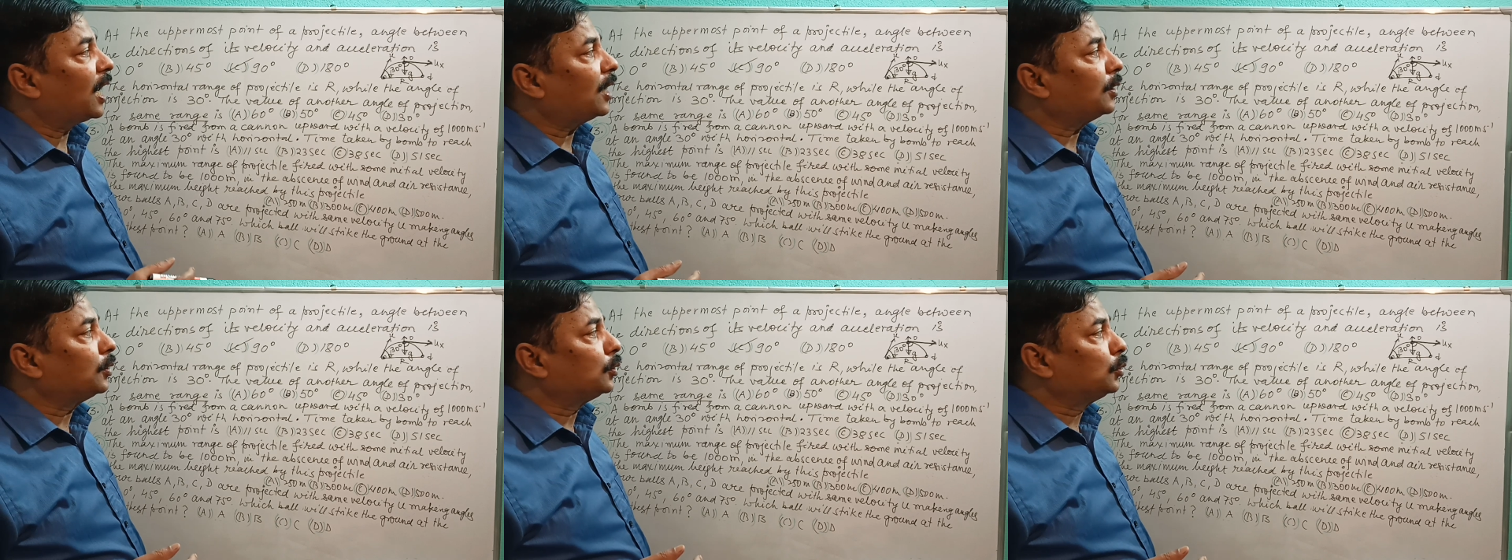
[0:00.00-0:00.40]

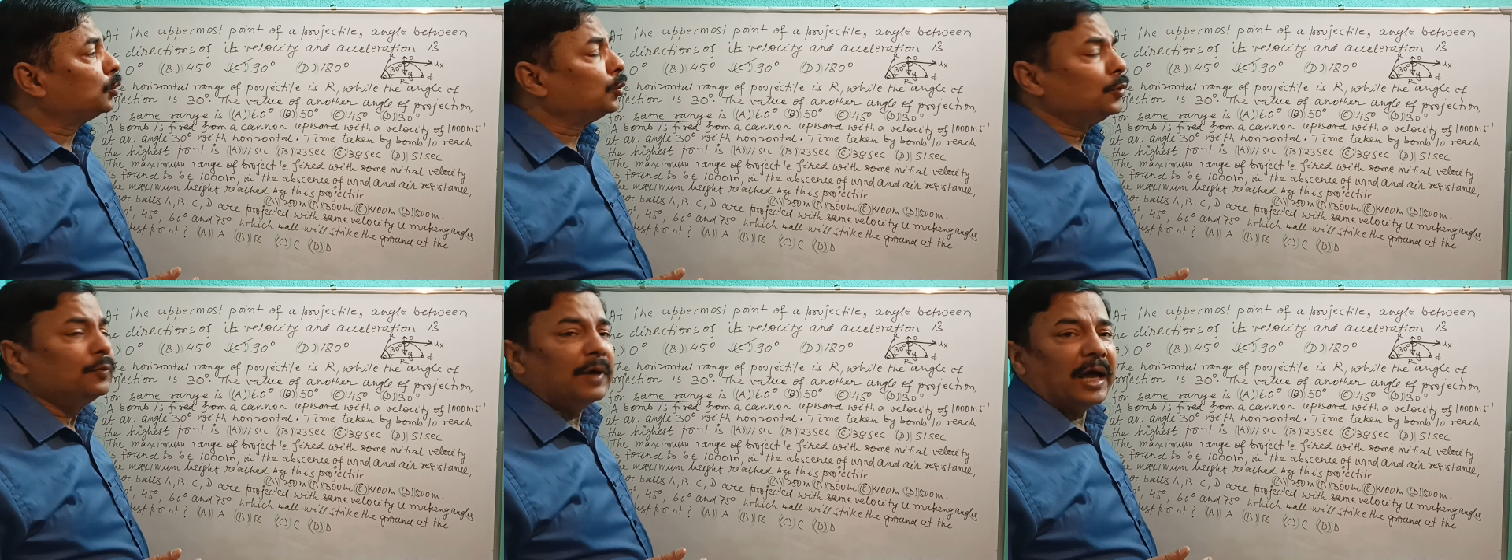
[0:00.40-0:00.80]
are
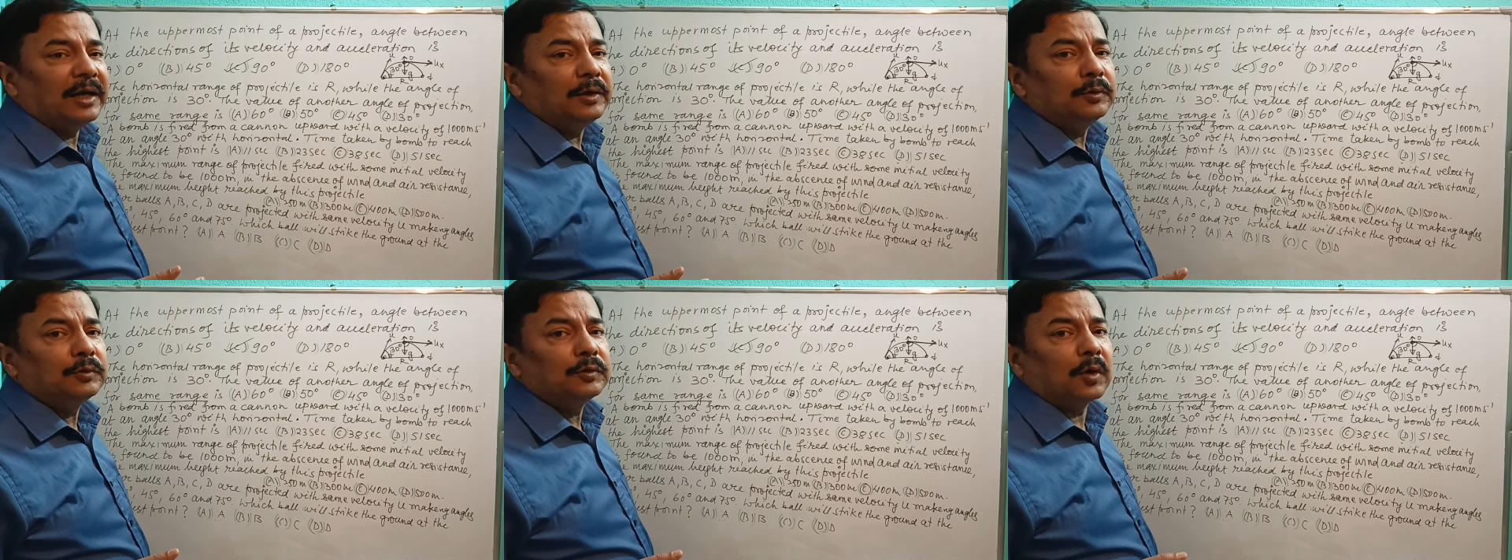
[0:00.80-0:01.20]
2
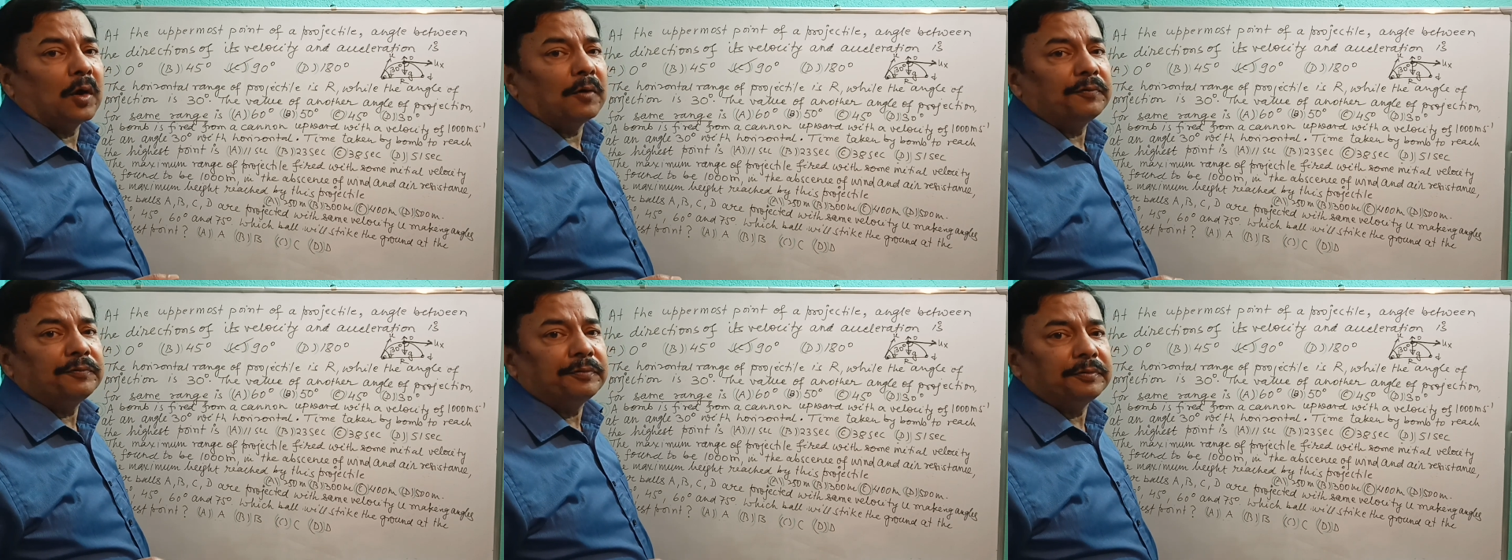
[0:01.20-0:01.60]
values
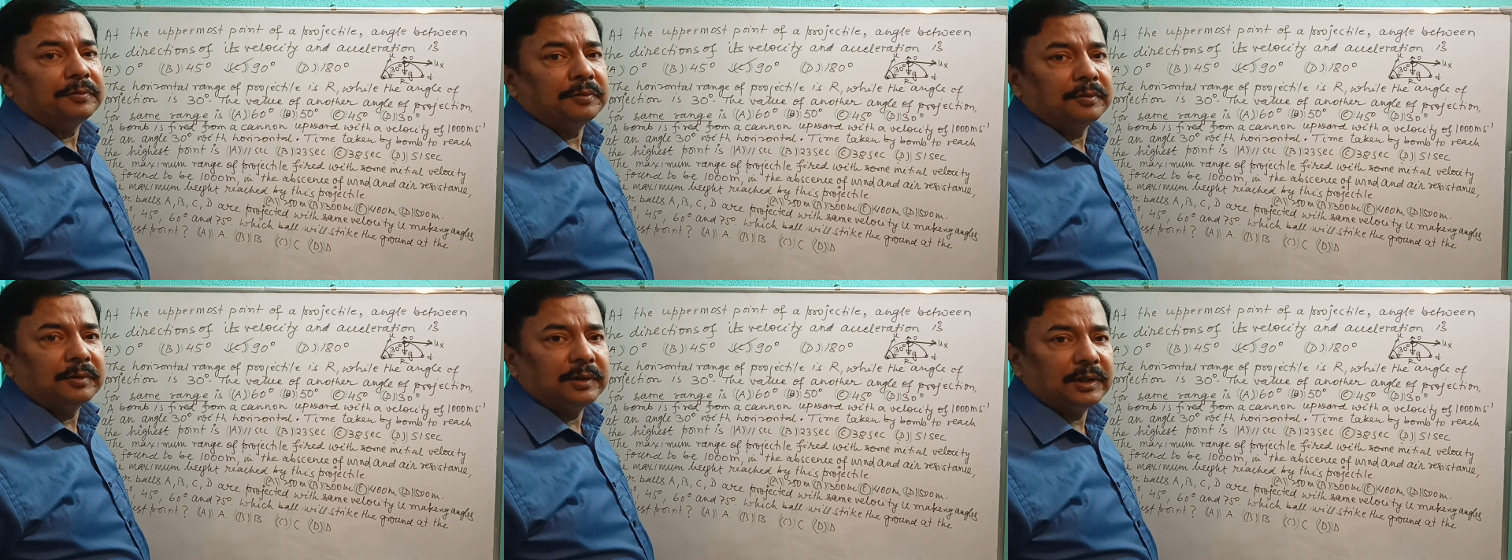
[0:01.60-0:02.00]
of
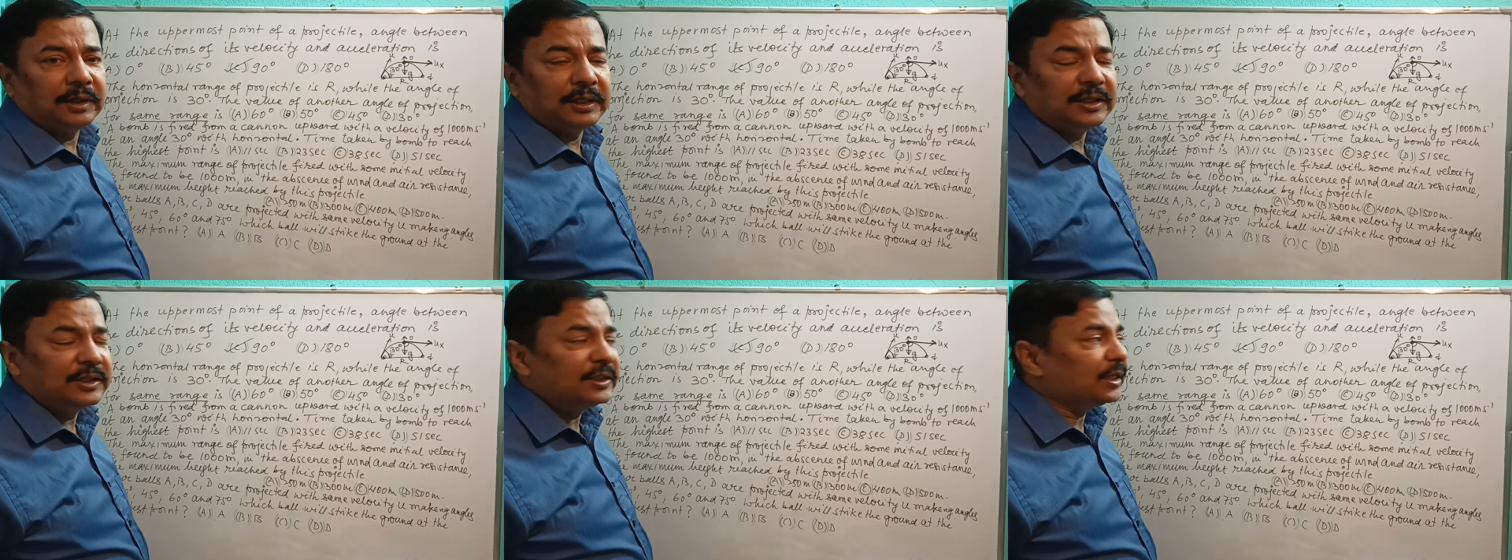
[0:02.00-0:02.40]

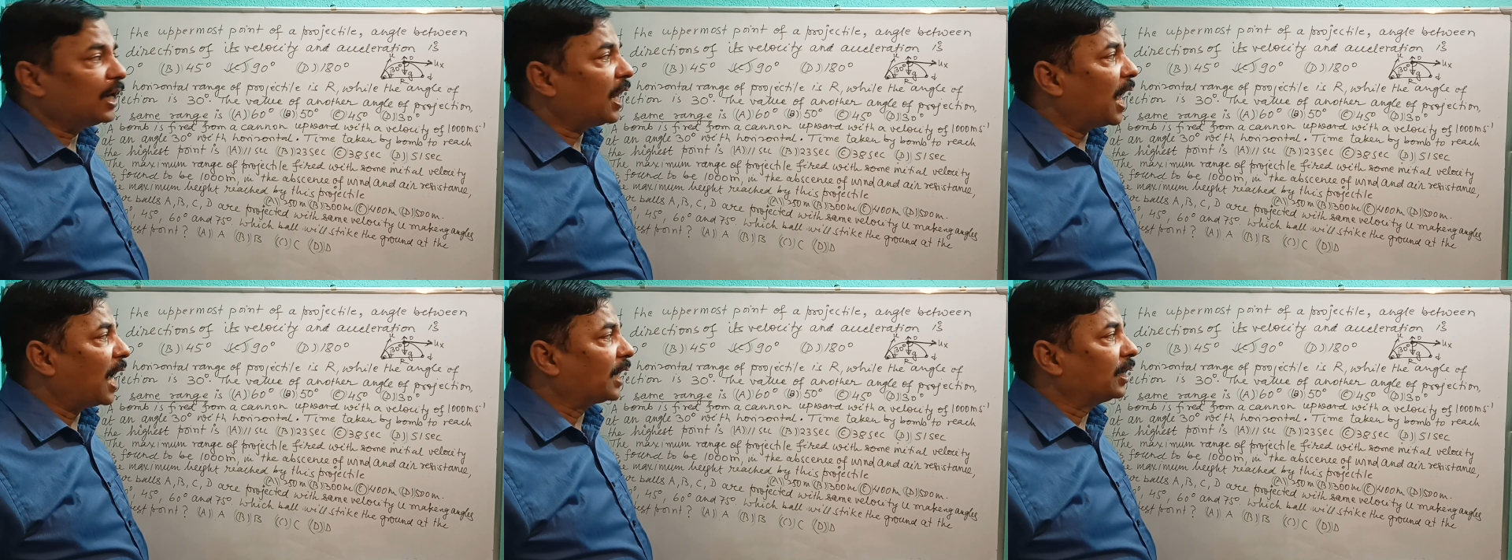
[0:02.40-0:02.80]

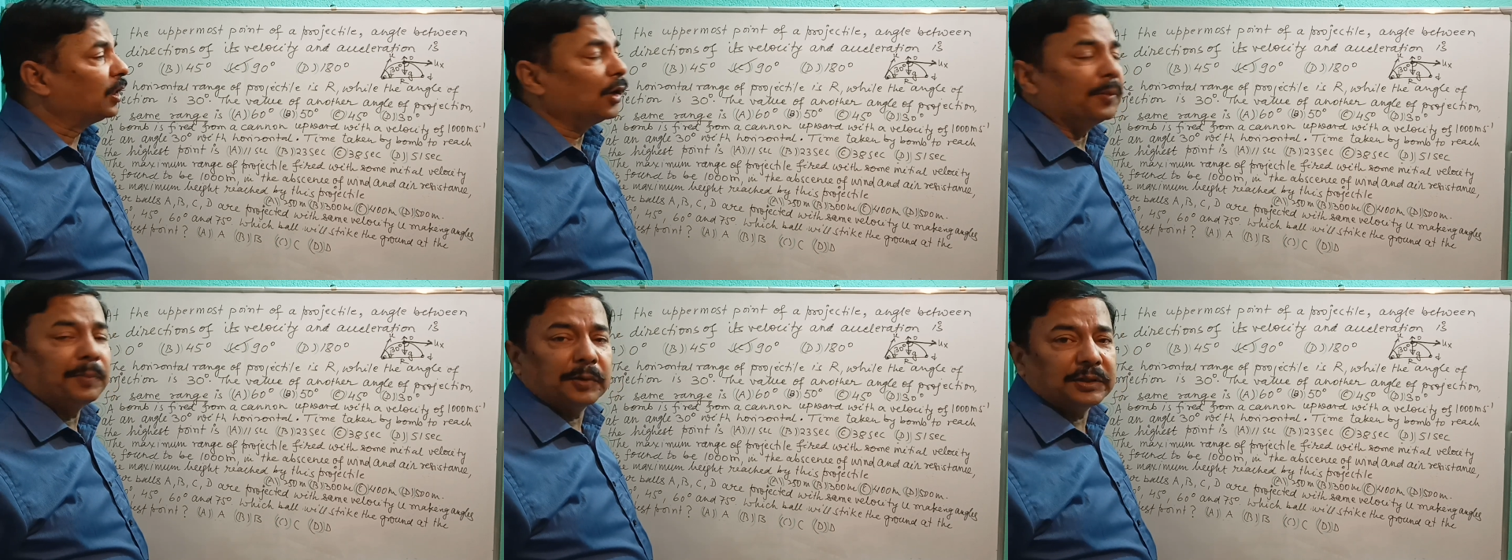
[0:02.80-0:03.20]
initial
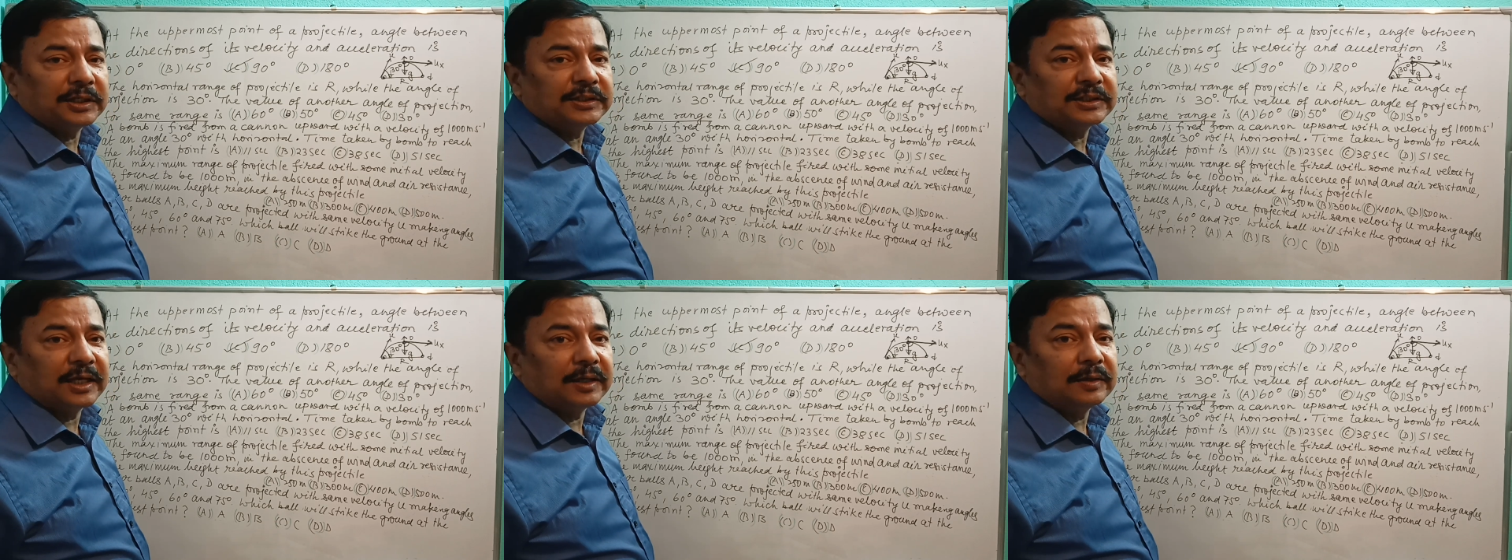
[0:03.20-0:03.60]
angle of
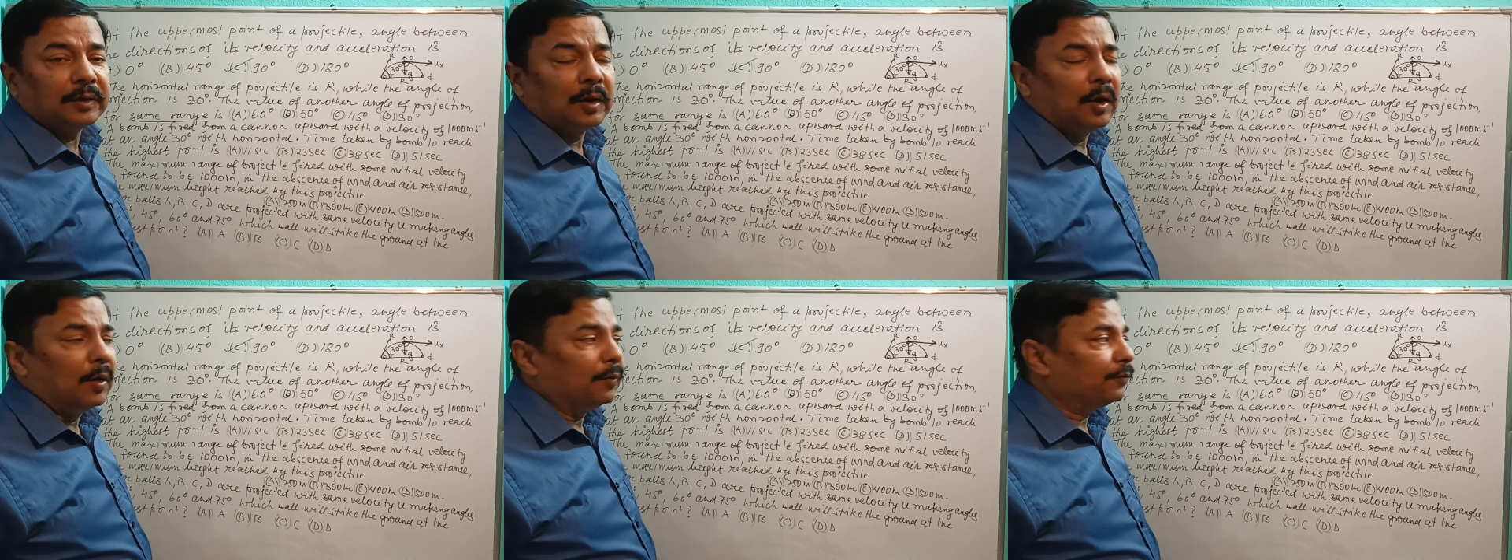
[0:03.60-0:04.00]
projection